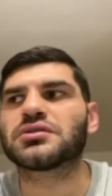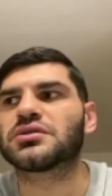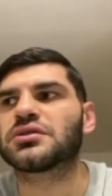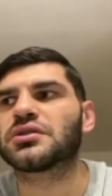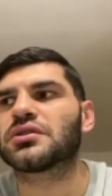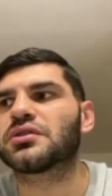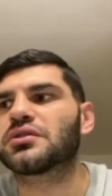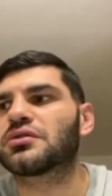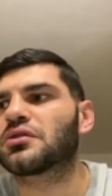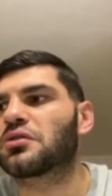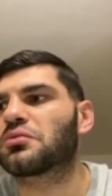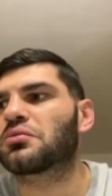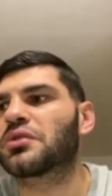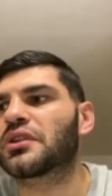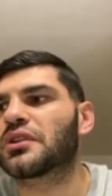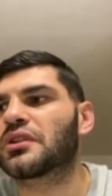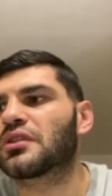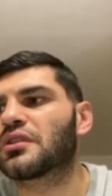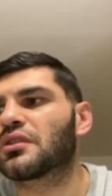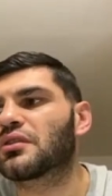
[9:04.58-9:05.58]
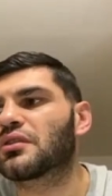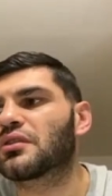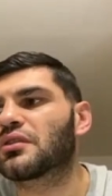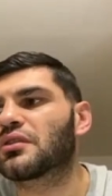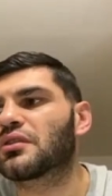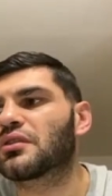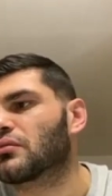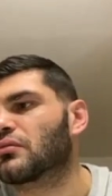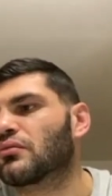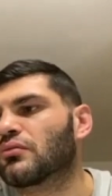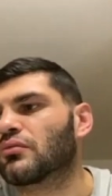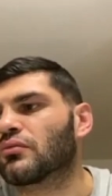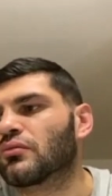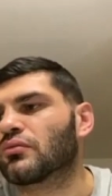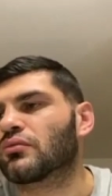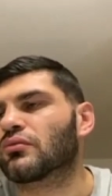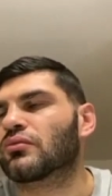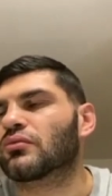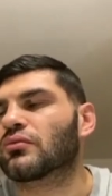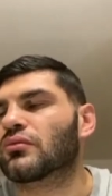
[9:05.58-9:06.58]
uh, Tom Little
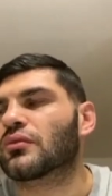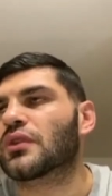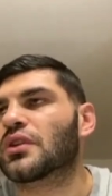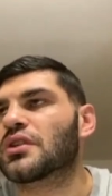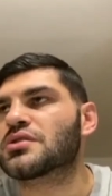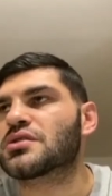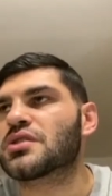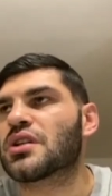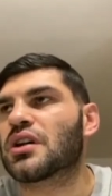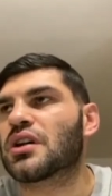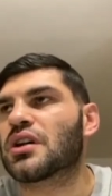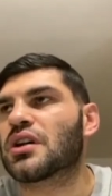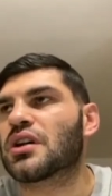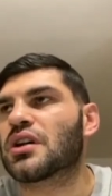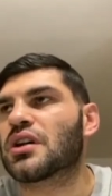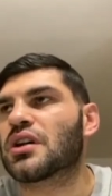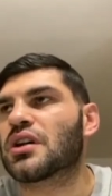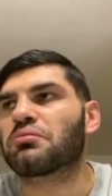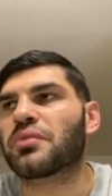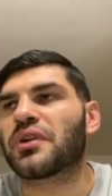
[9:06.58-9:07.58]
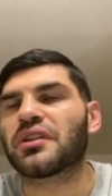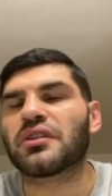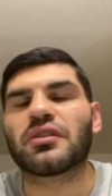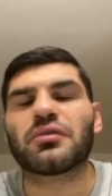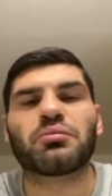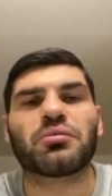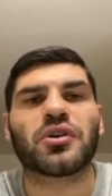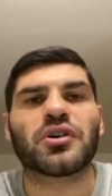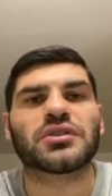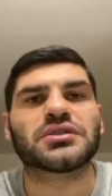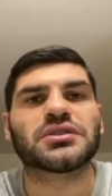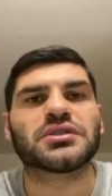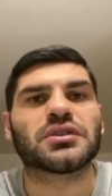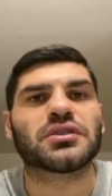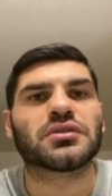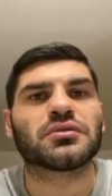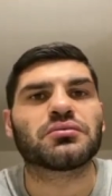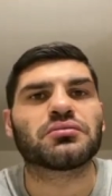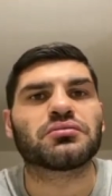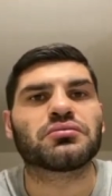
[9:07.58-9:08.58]
is a better
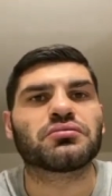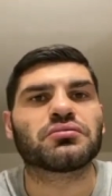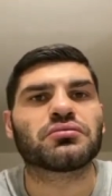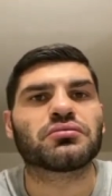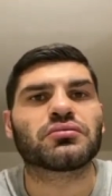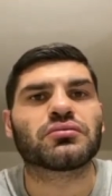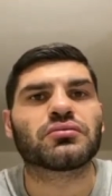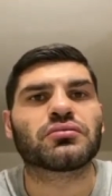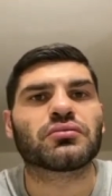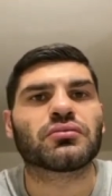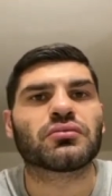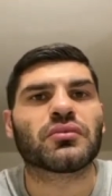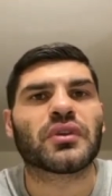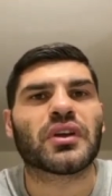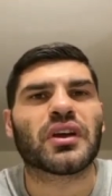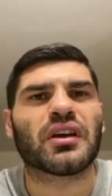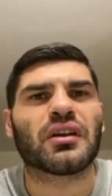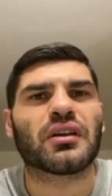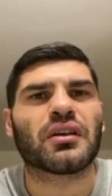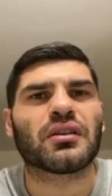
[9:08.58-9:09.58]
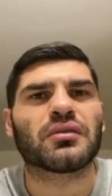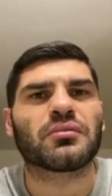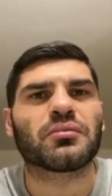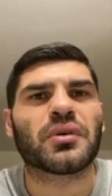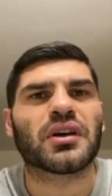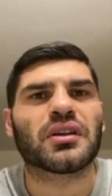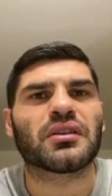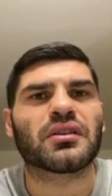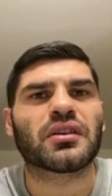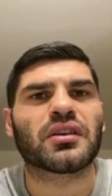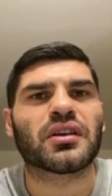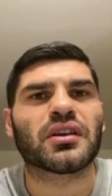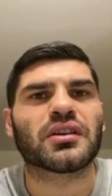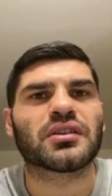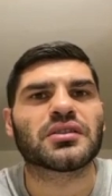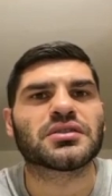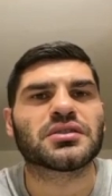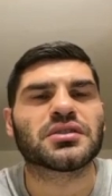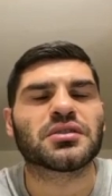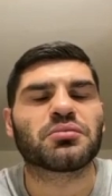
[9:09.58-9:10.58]
boxer, and but
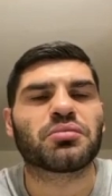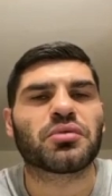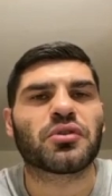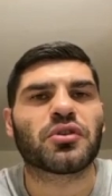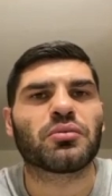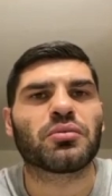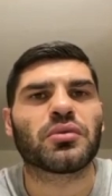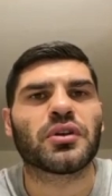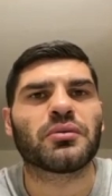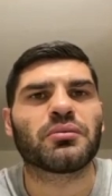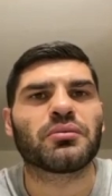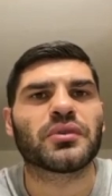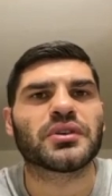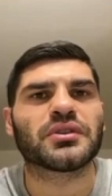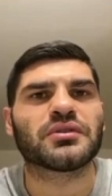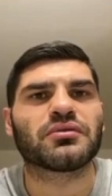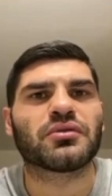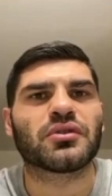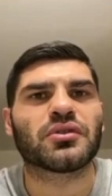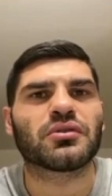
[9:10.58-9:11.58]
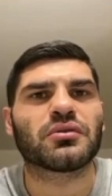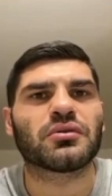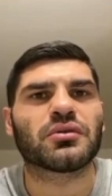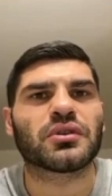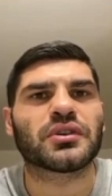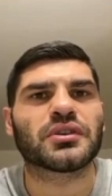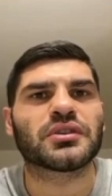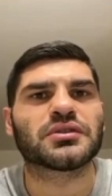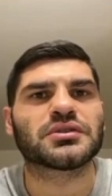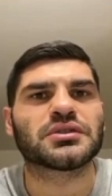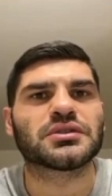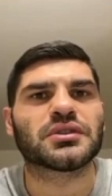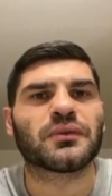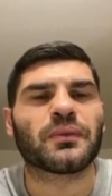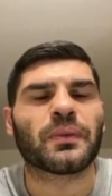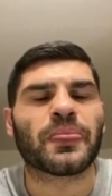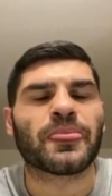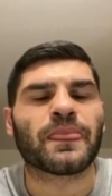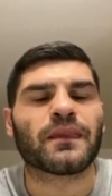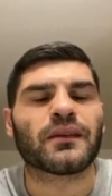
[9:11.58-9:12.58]
his problem is
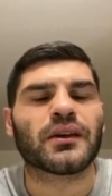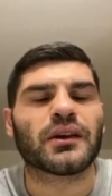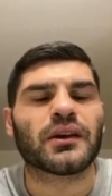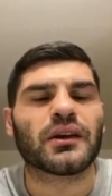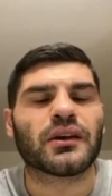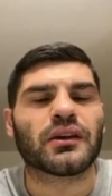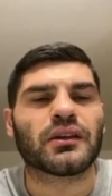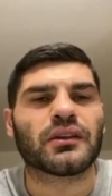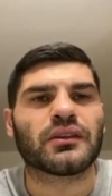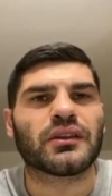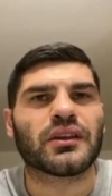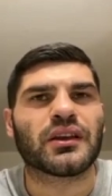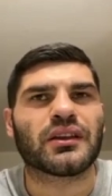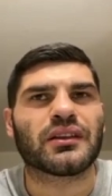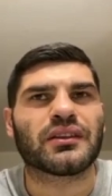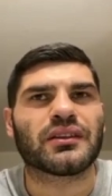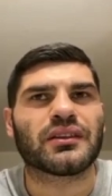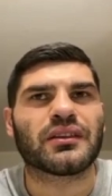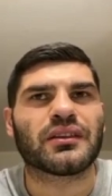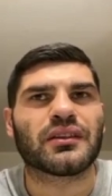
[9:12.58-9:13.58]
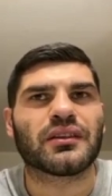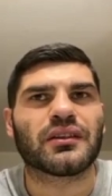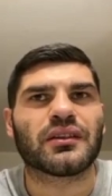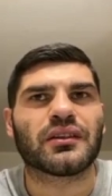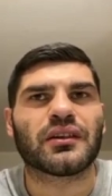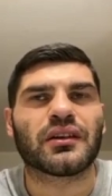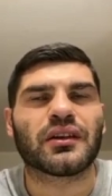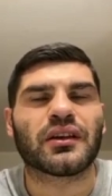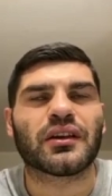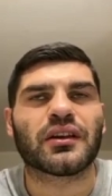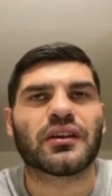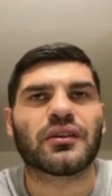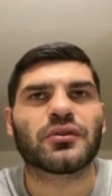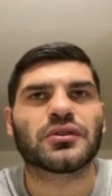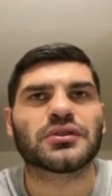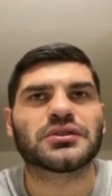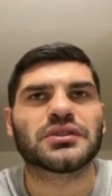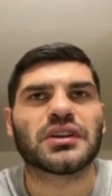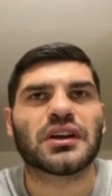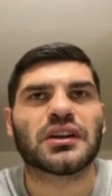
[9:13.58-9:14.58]
that uh, he
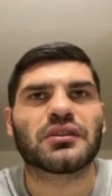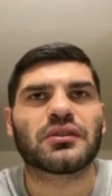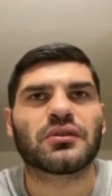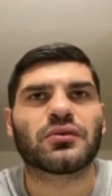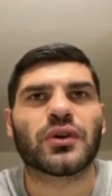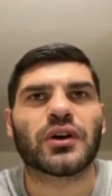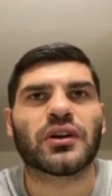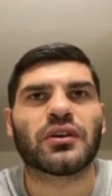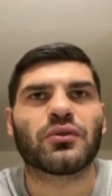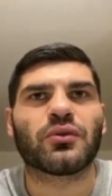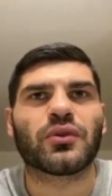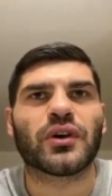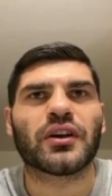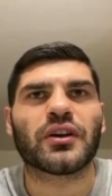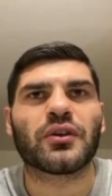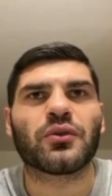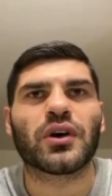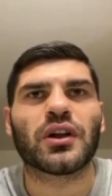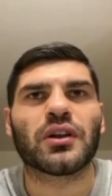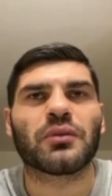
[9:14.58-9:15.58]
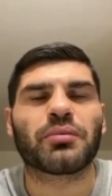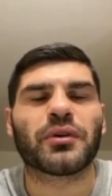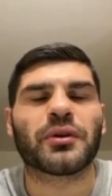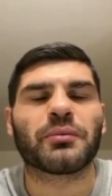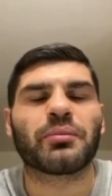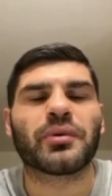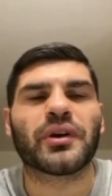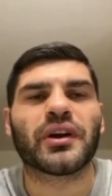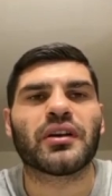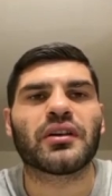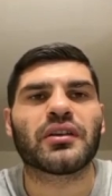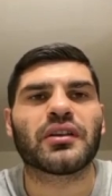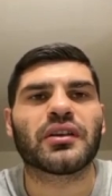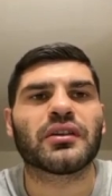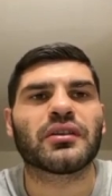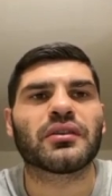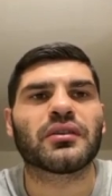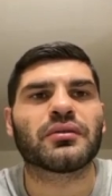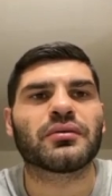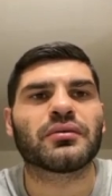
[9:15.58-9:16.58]
was not well, very well prepared
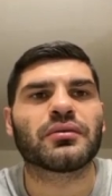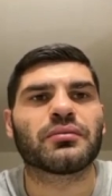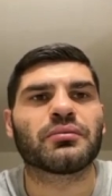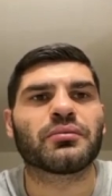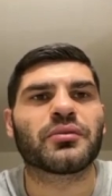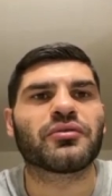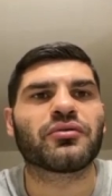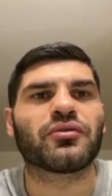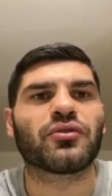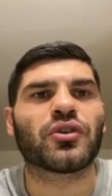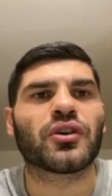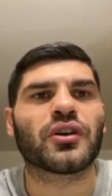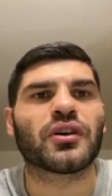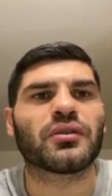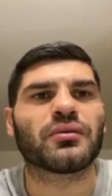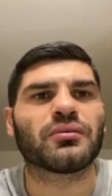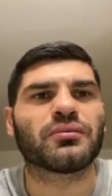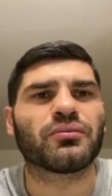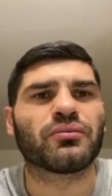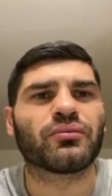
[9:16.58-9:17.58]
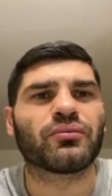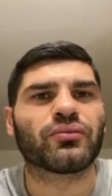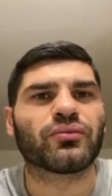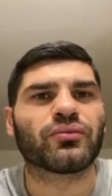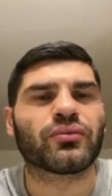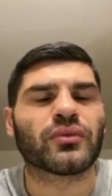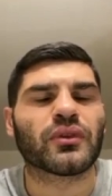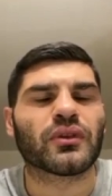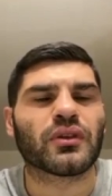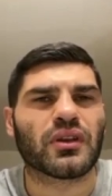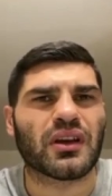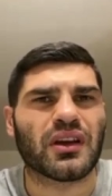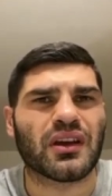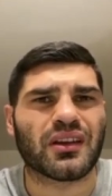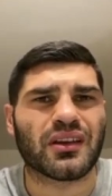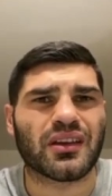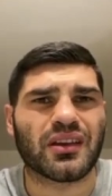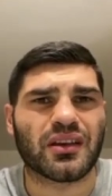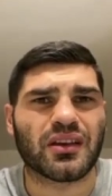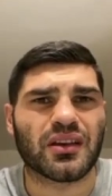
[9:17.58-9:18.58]
in before. And
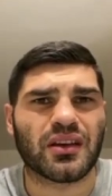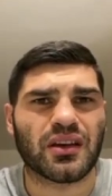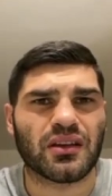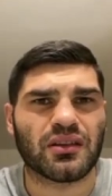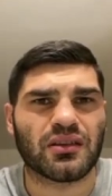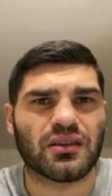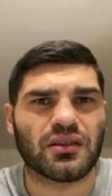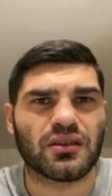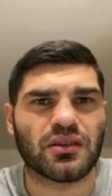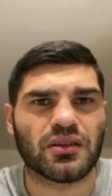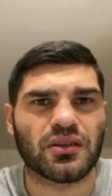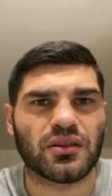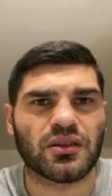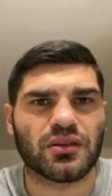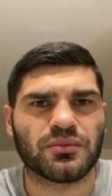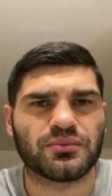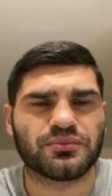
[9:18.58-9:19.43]
he had a